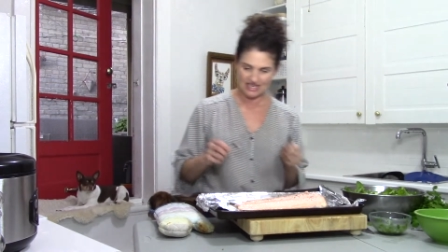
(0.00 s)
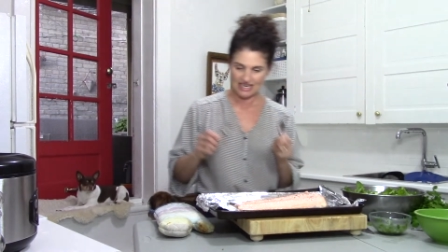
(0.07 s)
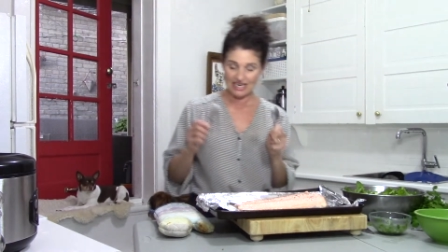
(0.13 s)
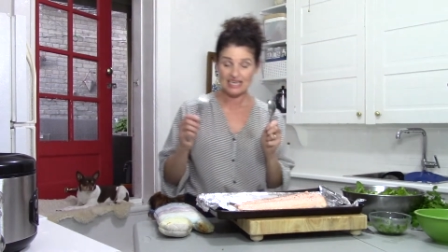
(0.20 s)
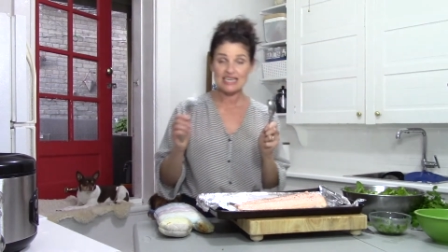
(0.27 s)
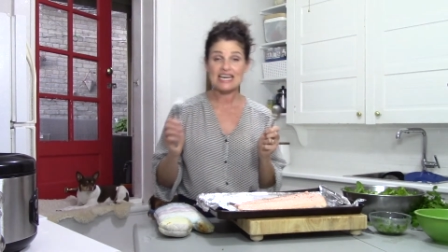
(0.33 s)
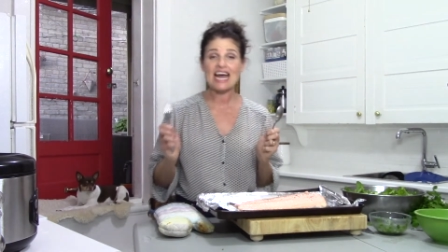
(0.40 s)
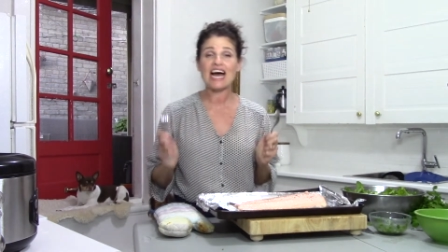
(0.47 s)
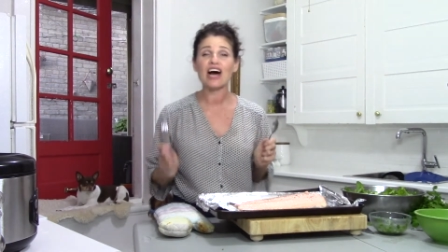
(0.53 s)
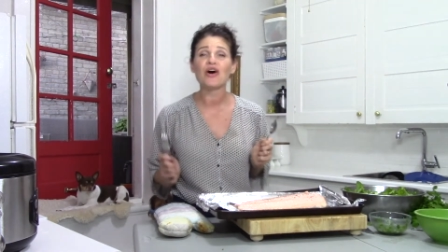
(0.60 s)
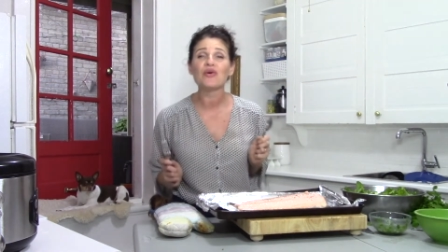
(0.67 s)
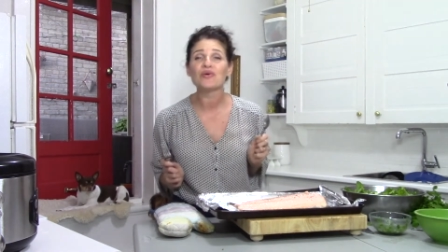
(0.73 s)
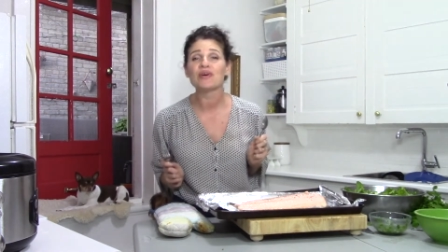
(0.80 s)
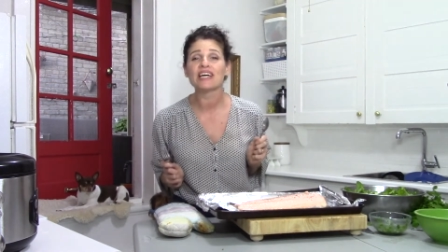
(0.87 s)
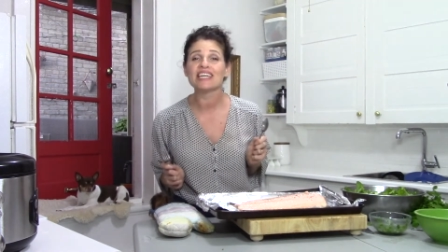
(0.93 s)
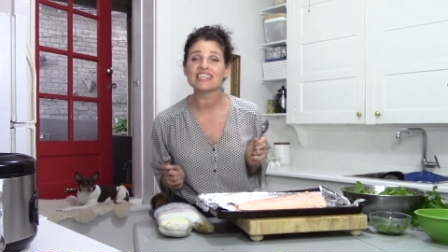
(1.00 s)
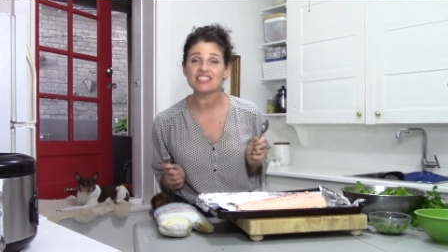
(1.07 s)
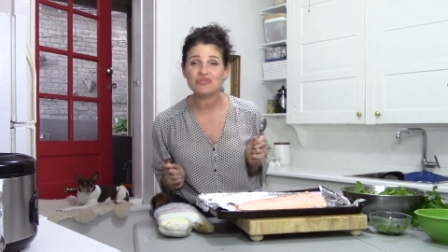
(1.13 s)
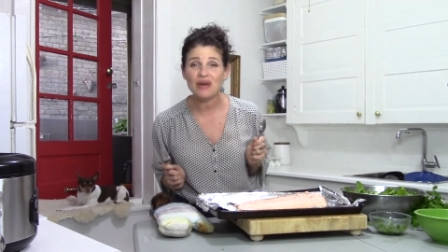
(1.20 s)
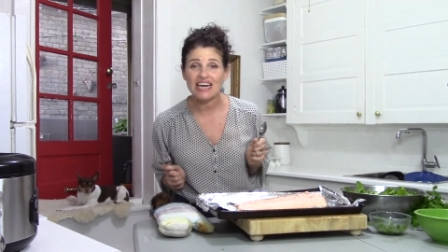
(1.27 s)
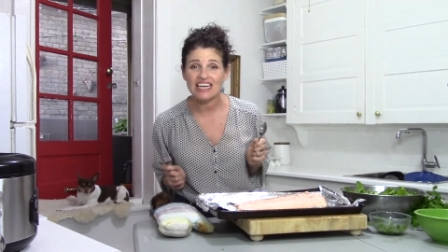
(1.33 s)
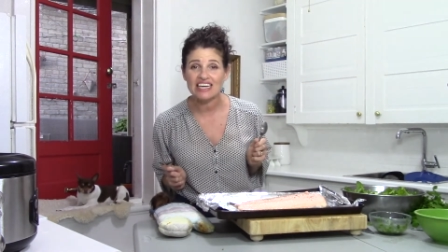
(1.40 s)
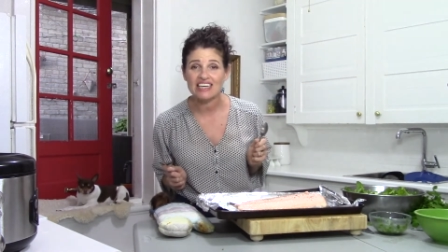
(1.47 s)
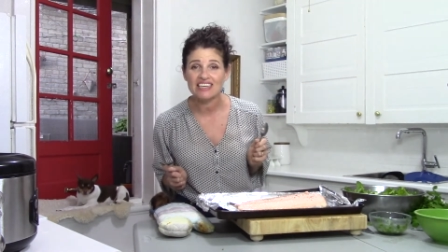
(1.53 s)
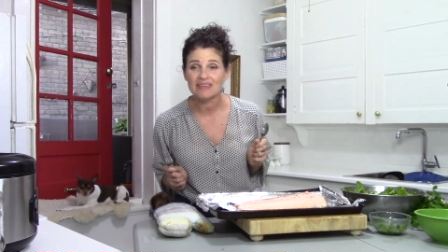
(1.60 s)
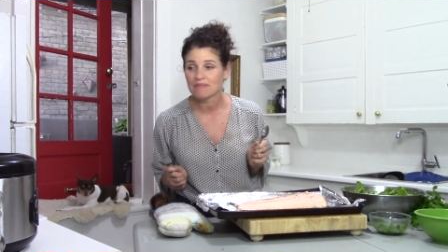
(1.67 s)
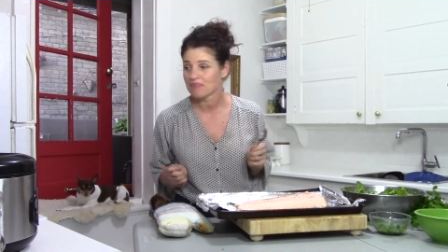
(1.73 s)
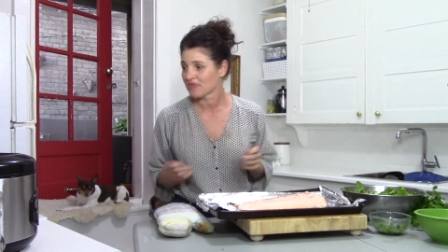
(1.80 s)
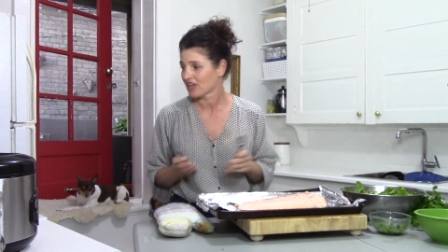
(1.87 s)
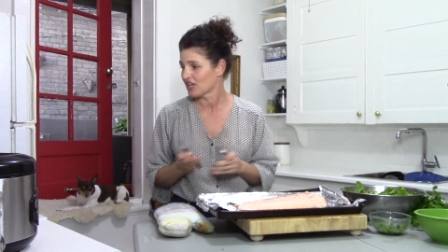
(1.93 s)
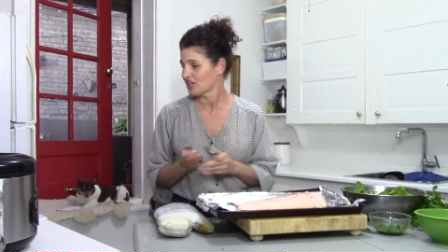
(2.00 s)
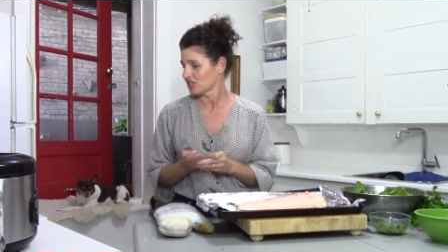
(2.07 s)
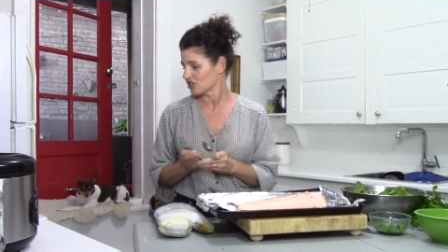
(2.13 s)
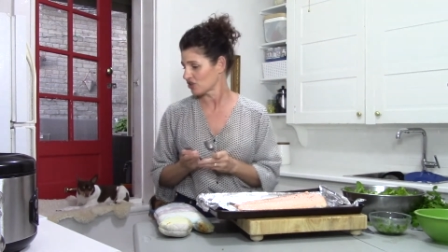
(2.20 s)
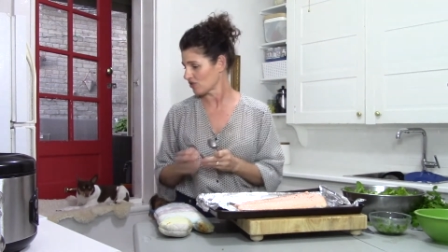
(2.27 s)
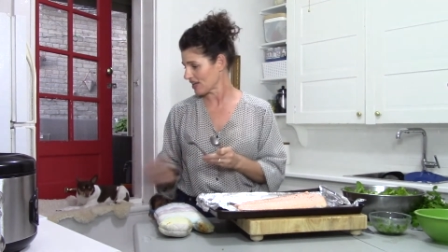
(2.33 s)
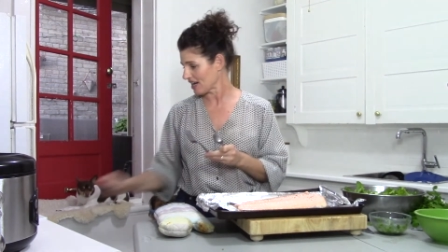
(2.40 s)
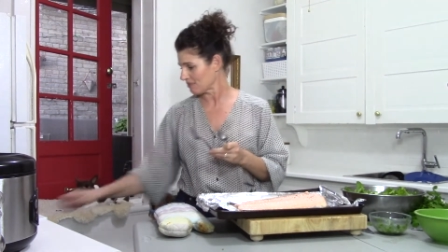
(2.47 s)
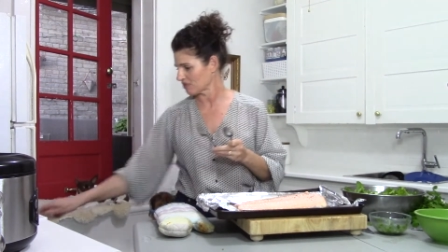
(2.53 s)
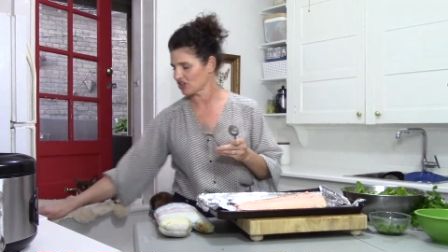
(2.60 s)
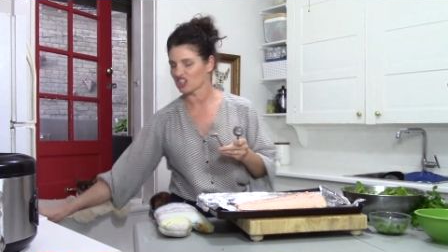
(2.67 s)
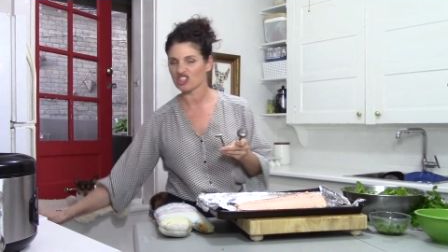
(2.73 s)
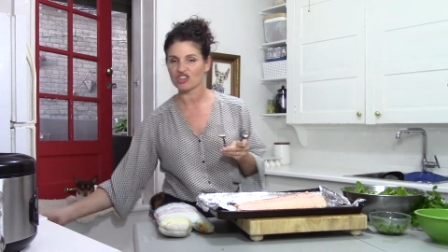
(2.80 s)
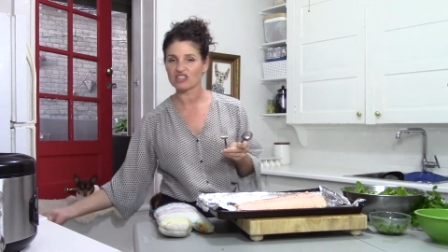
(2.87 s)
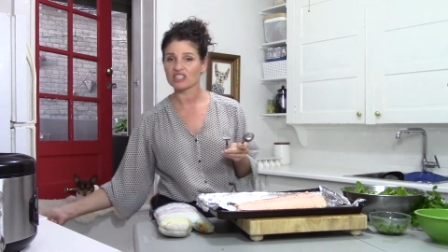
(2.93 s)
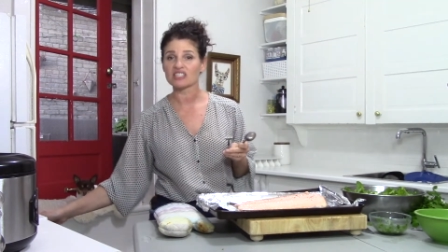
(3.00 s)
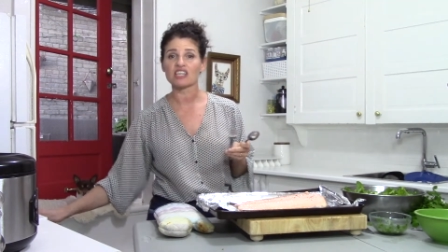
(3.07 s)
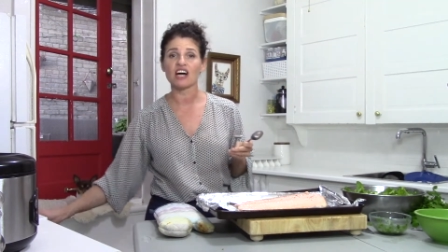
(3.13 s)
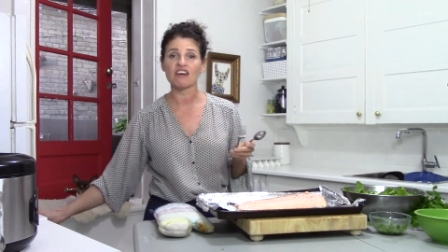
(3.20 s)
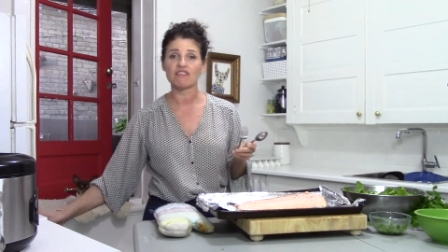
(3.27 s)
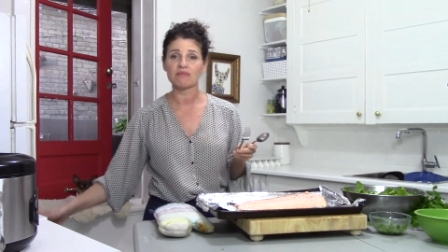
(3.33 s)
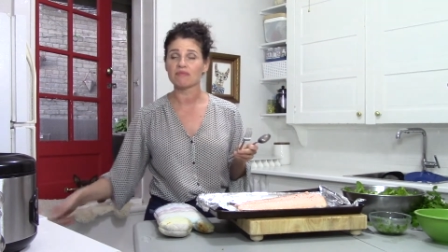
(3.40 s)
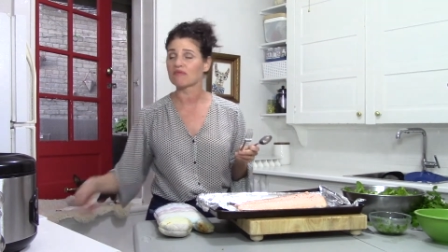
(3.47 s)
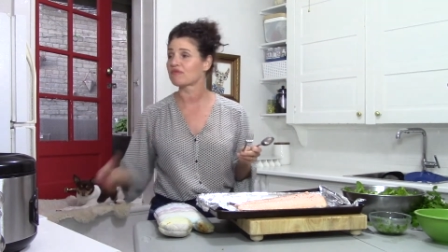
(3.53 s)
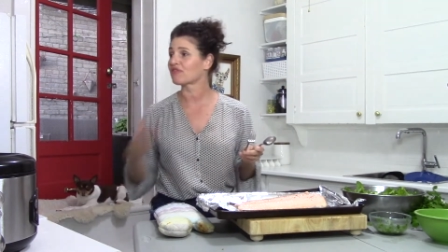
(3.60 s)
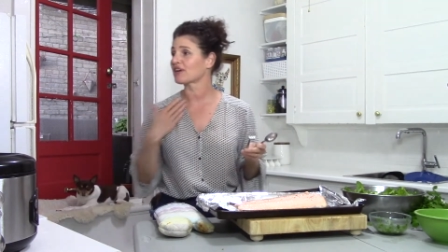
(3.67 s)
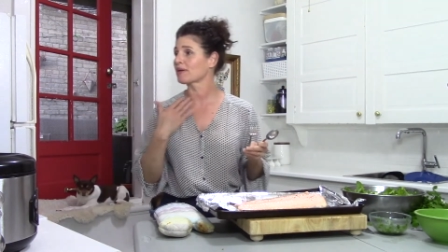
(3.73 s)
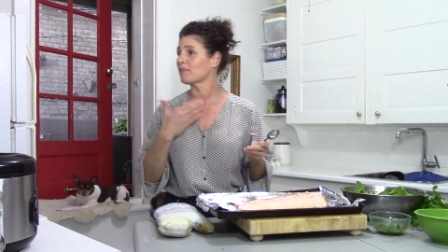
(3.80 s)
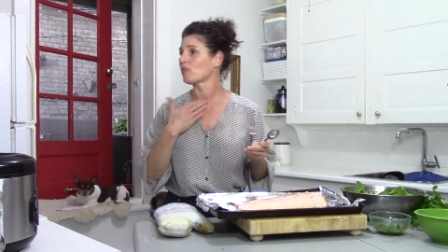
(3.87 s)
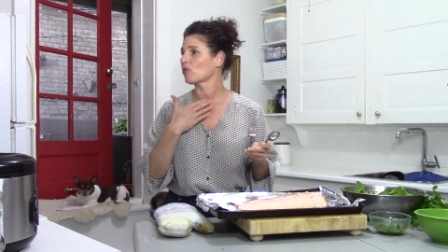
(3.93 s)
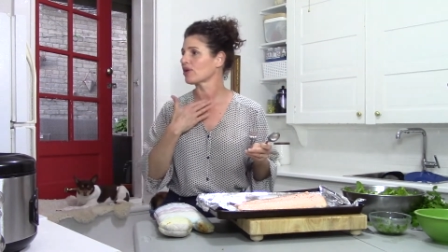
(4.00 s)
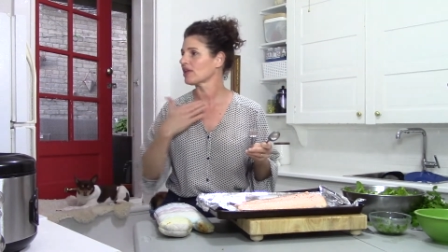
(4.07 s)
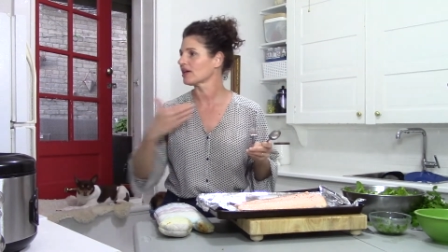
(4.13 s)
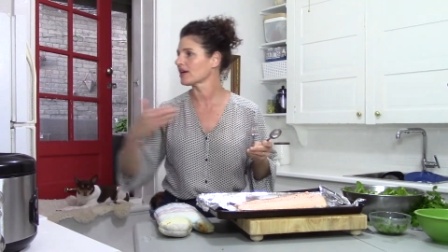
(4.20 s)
Now it is ready. So that, I'm gonna turn this off. I'm freaking boiling.